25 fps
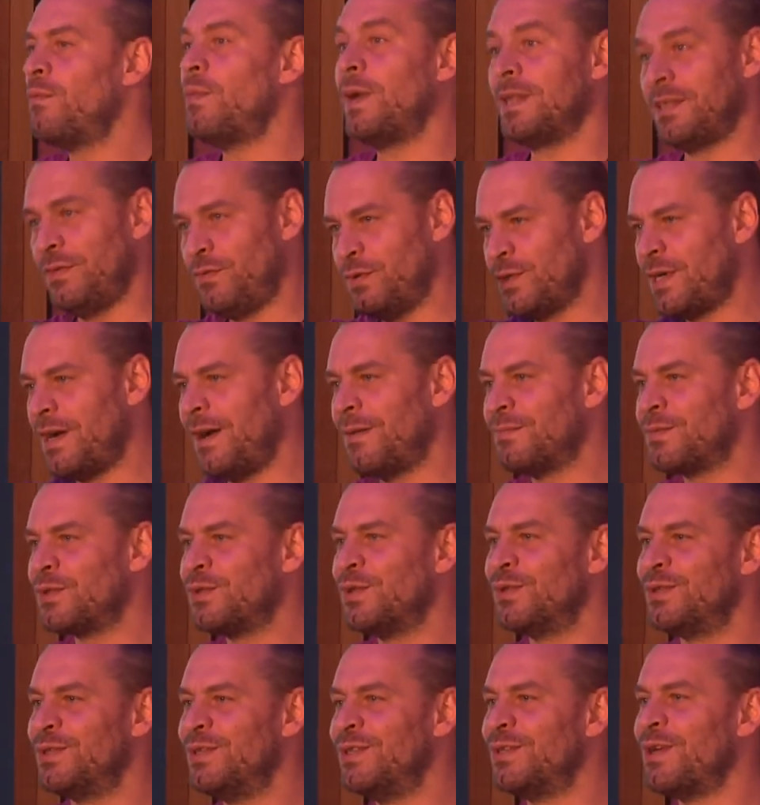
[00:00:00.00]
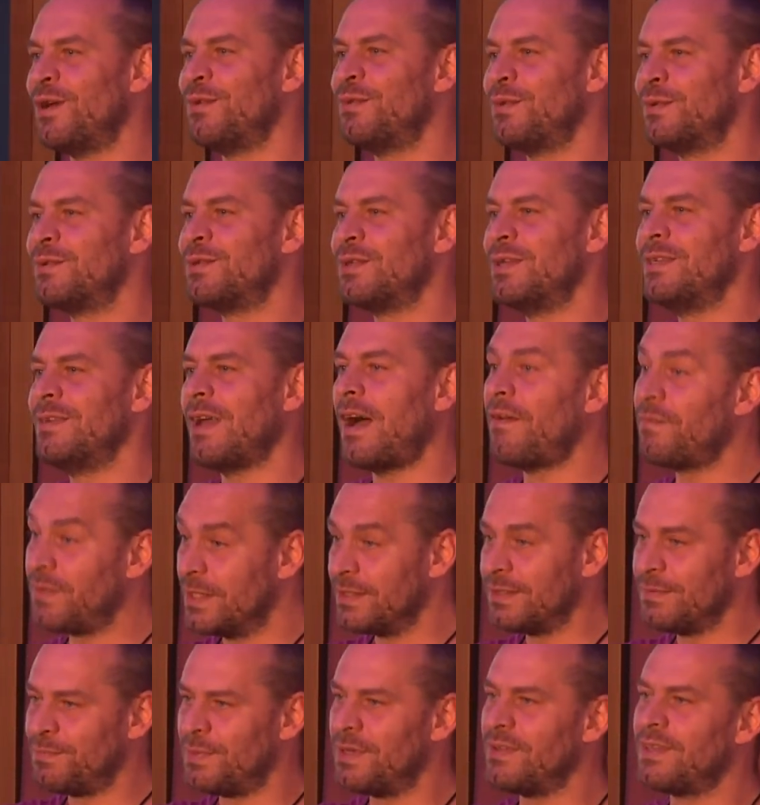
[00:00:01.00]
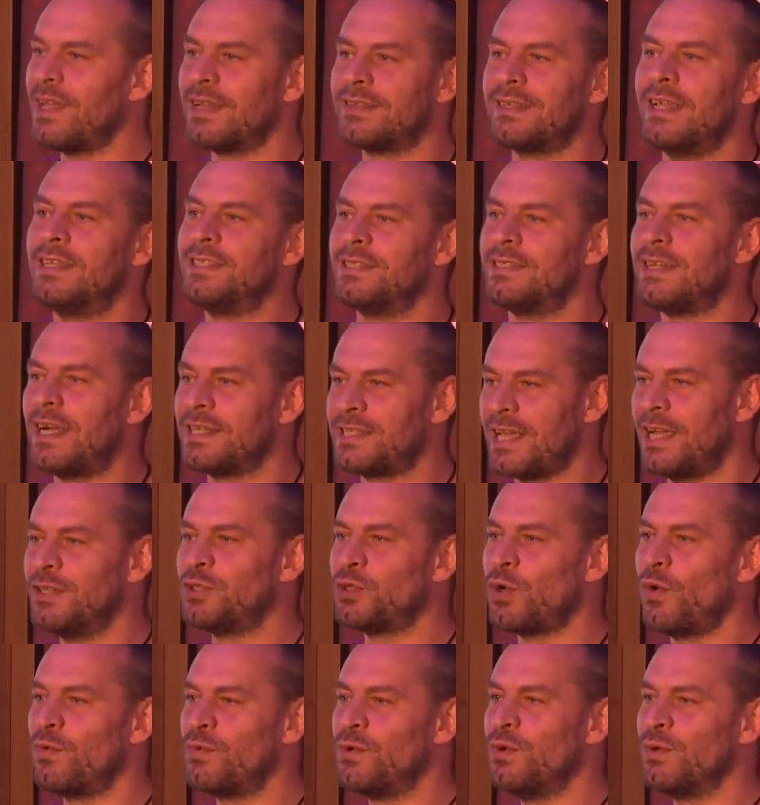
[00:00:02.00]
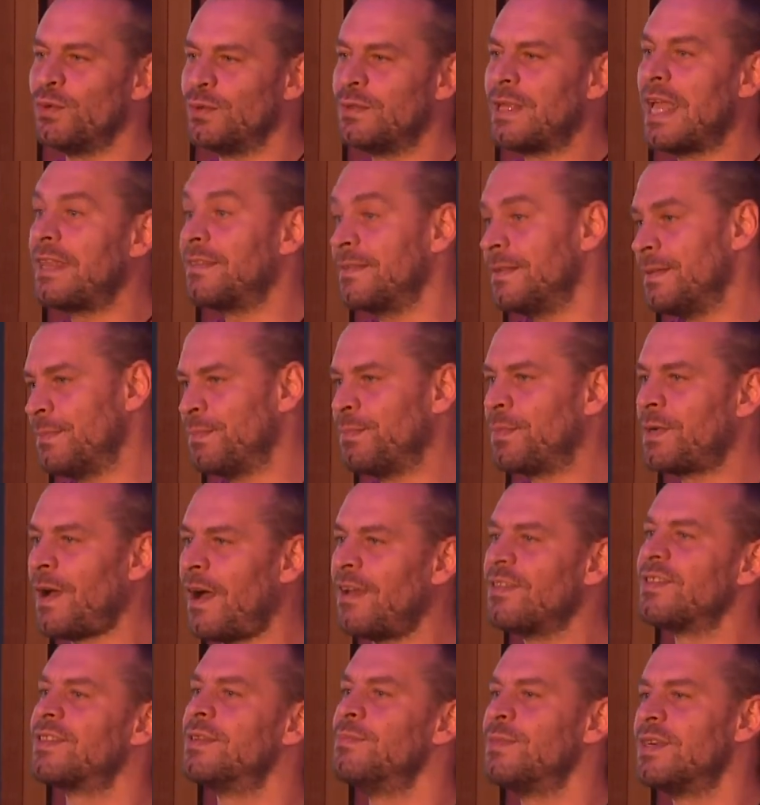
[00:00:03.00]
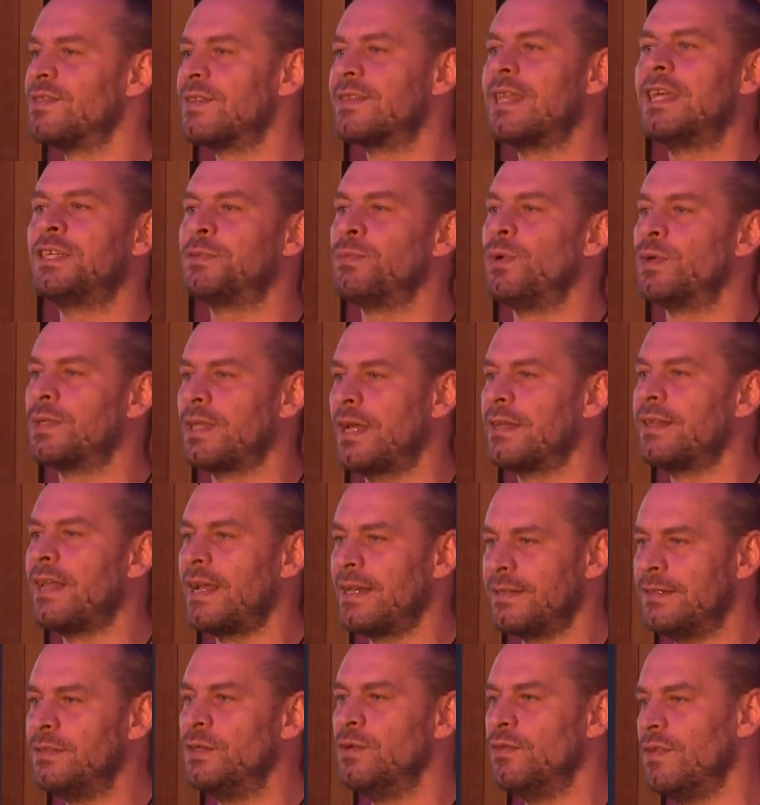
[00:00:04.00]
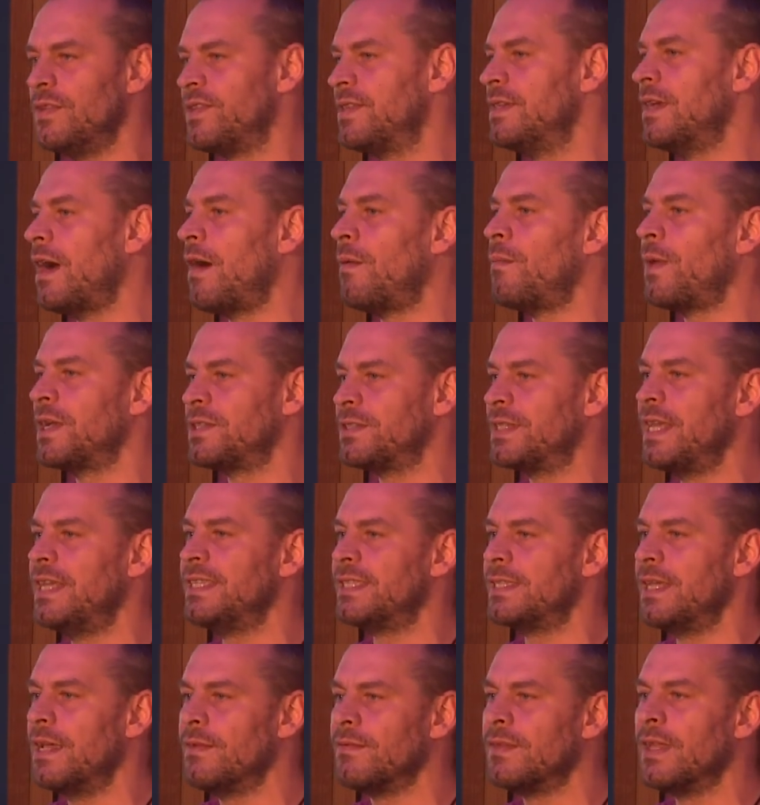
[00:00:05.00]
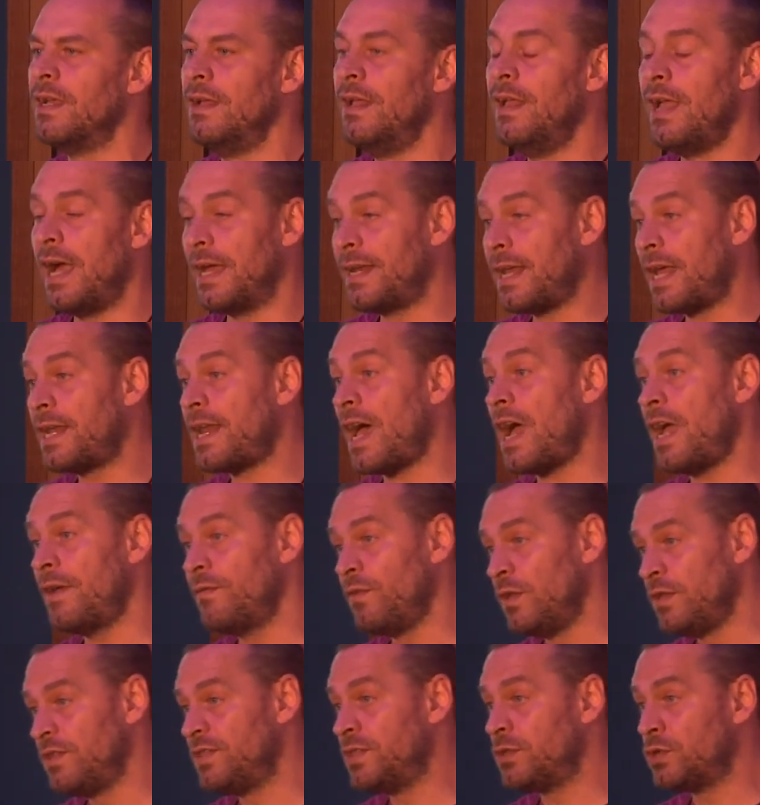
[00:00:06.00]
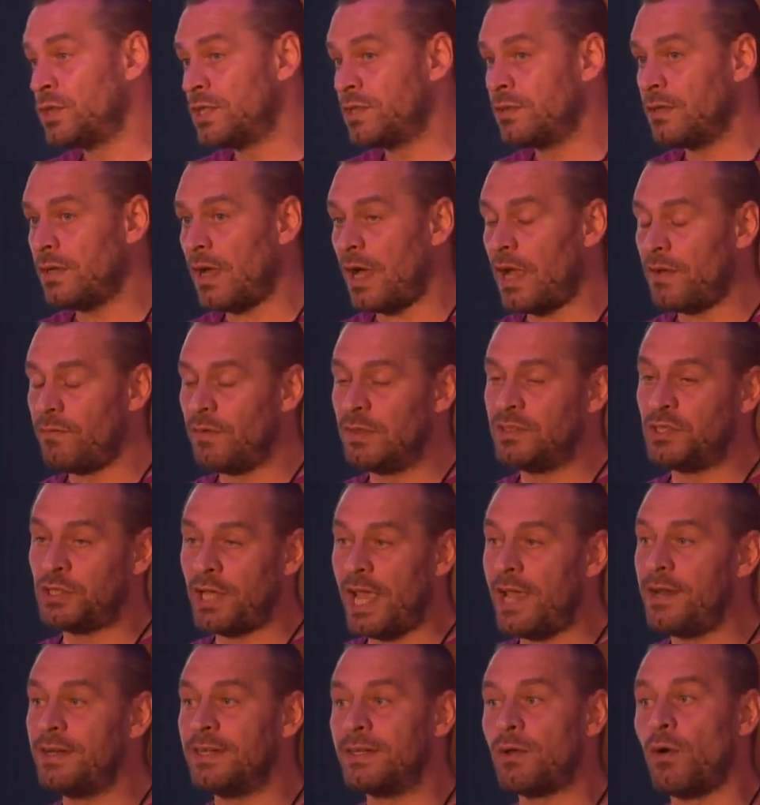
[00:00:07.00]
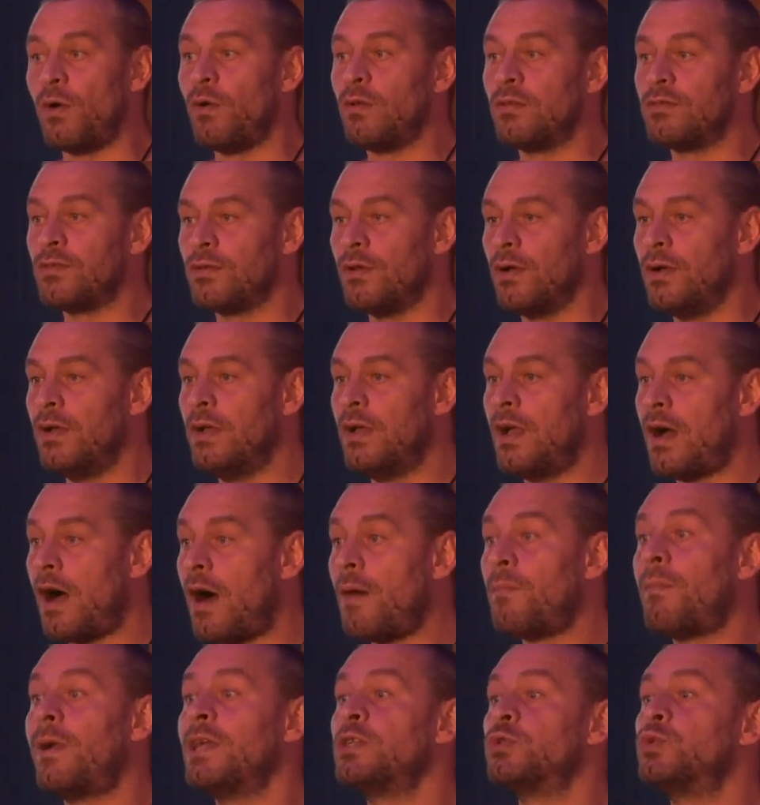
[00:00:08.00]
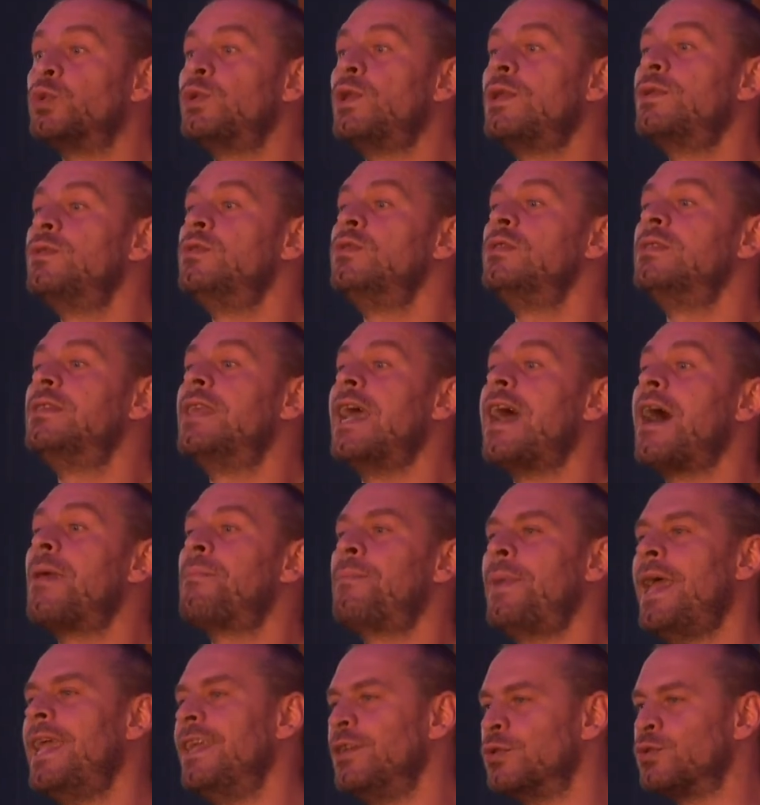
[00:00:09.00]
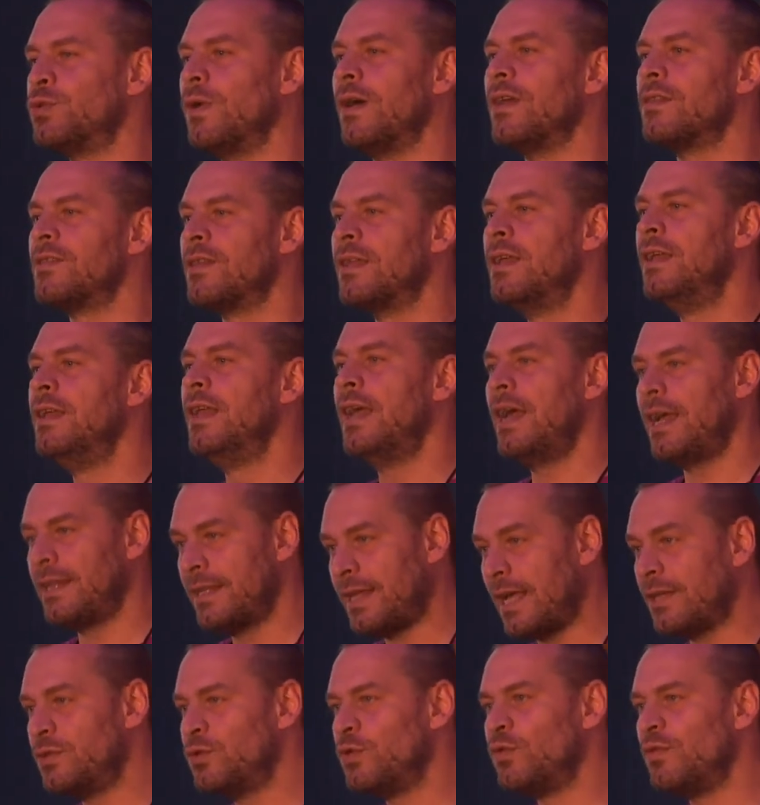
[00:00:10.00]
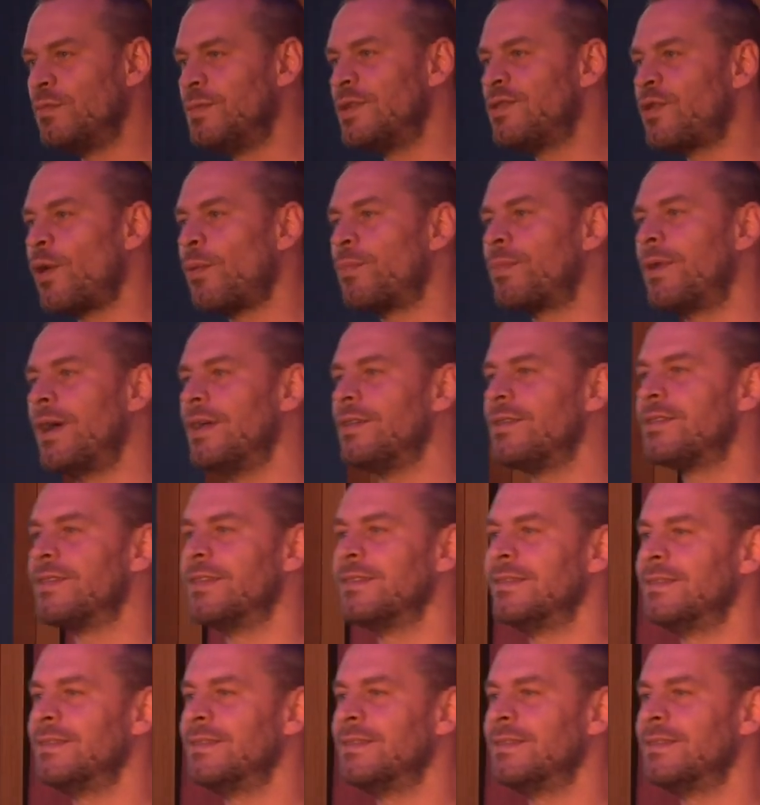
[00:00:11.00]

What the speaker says: But if you come to after the presentation, I can show you that customer's dashboard, and then you will see how much they saved. And then I will share you also how much they are paying to us, and then you will be surprised.